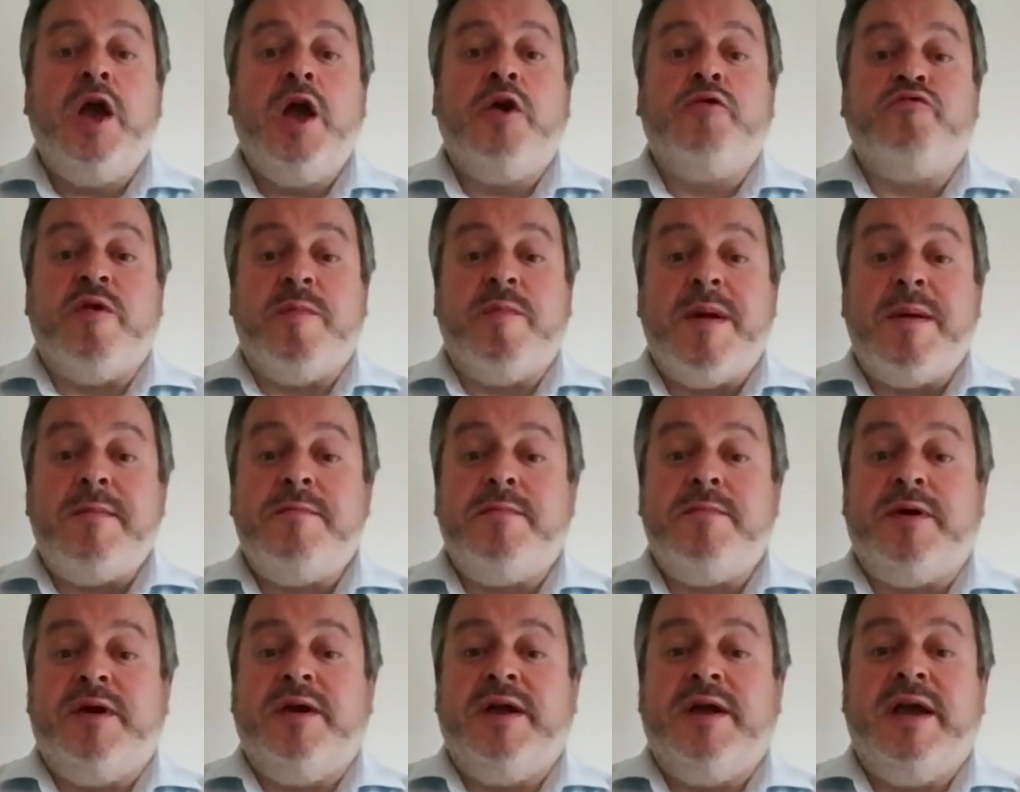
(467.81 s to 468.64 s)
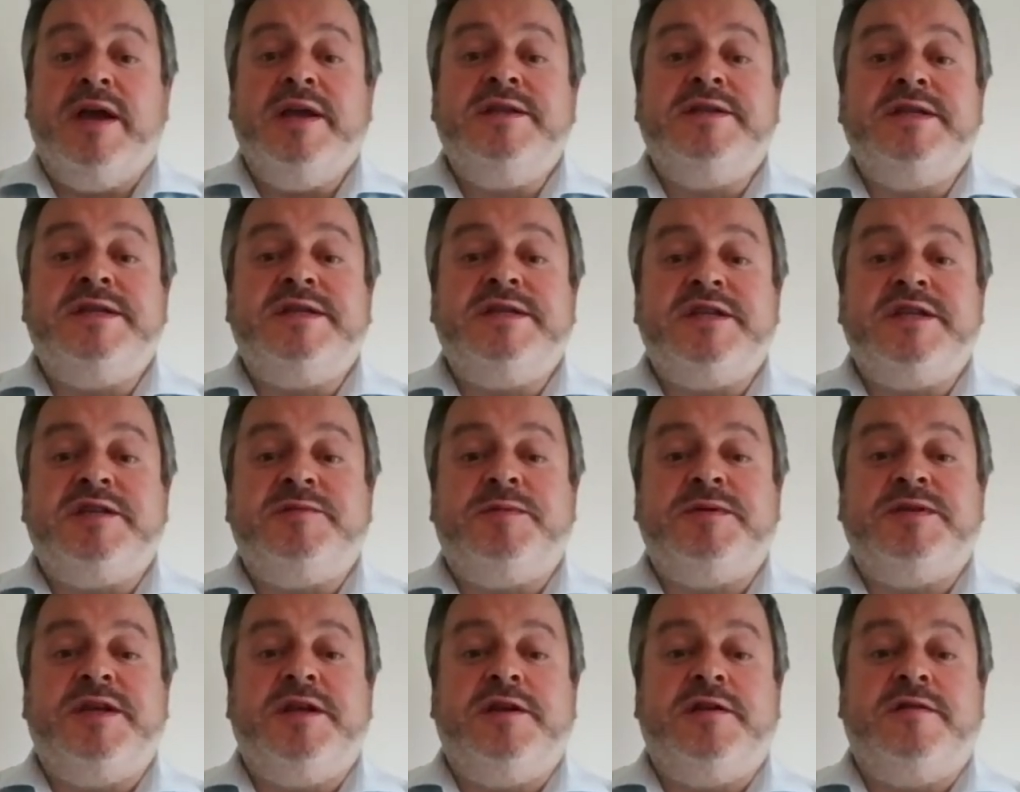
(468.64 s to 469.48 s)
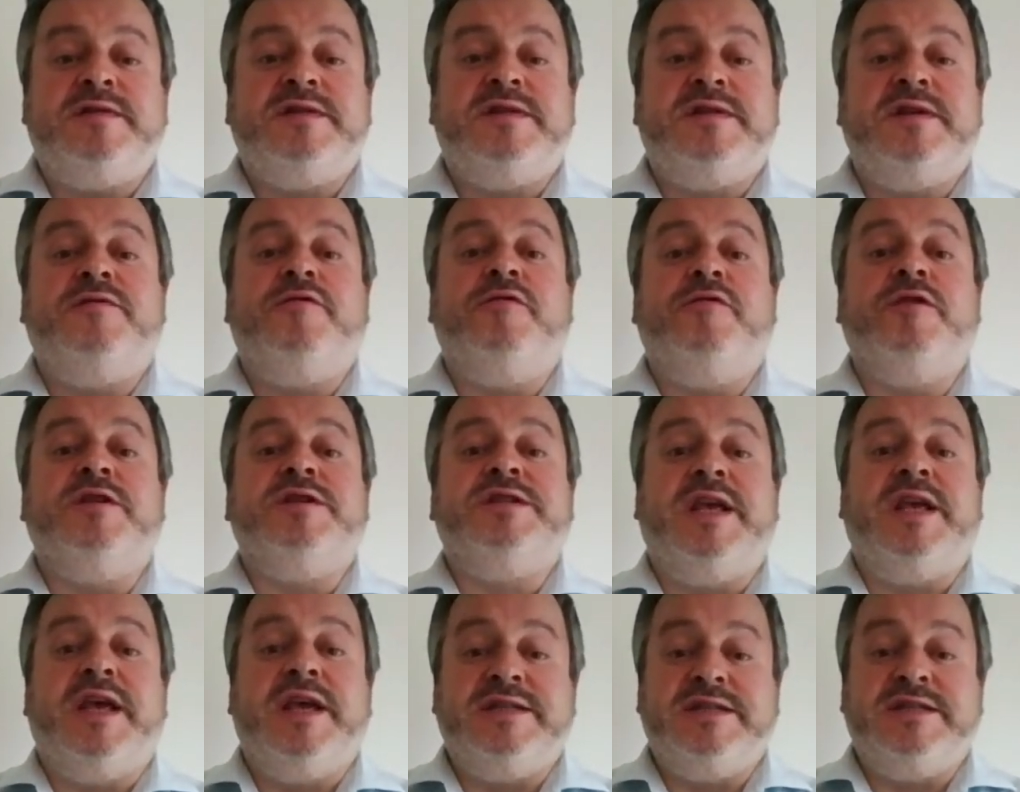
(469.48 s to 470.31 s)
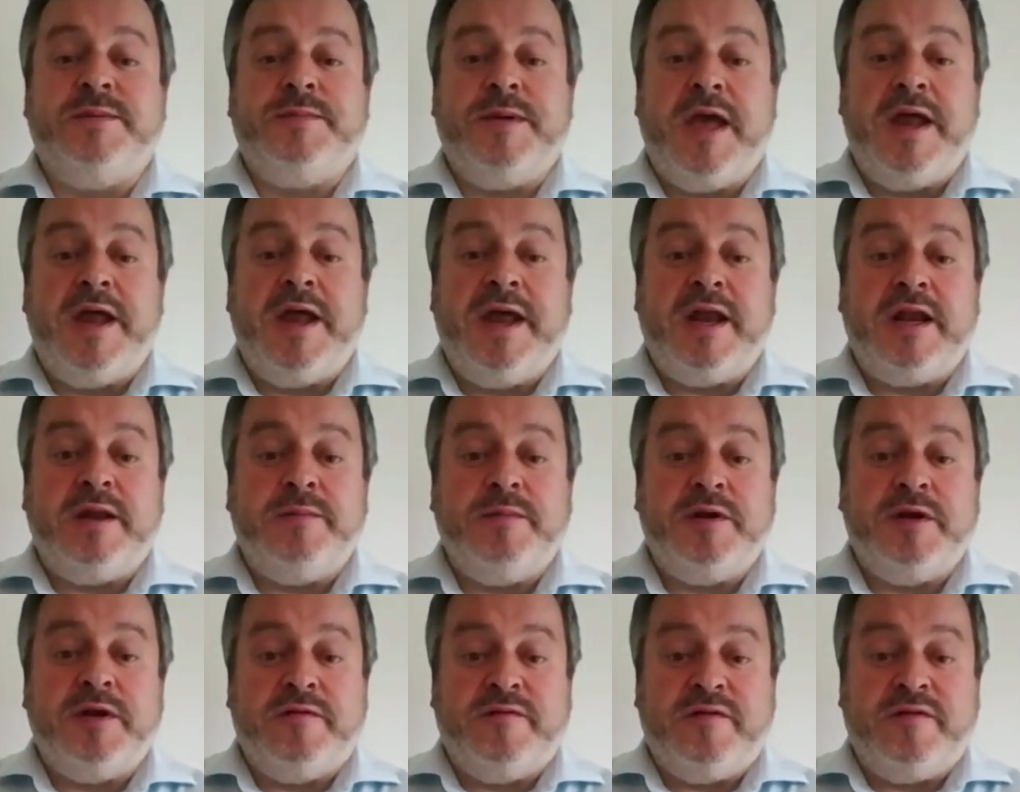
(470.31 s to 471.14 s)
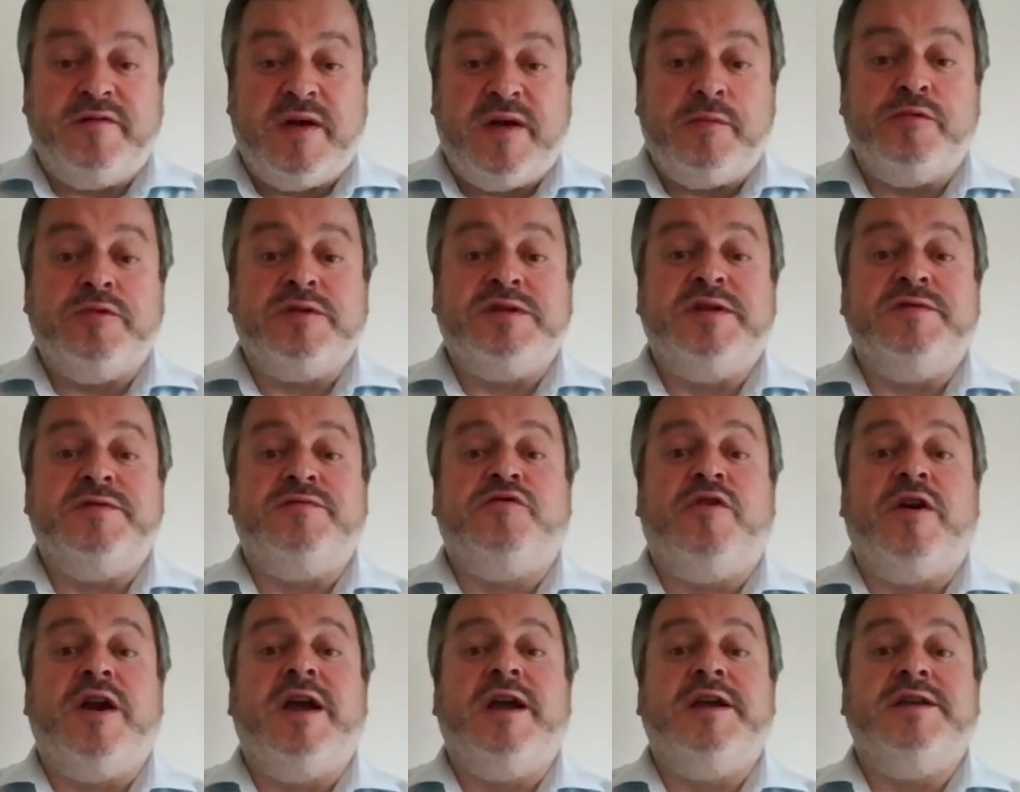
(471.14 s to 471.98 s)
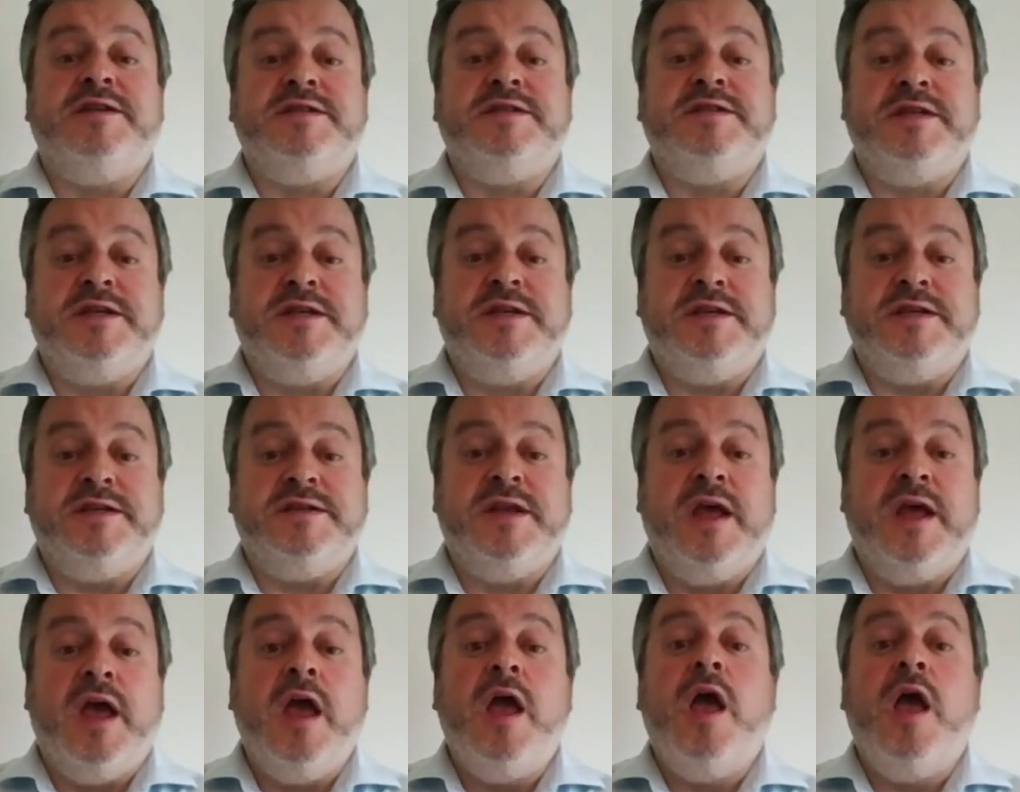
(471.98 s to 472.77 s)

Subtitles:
Remember, 86% of sufferers exhibit an element of evaporative dry eye disease,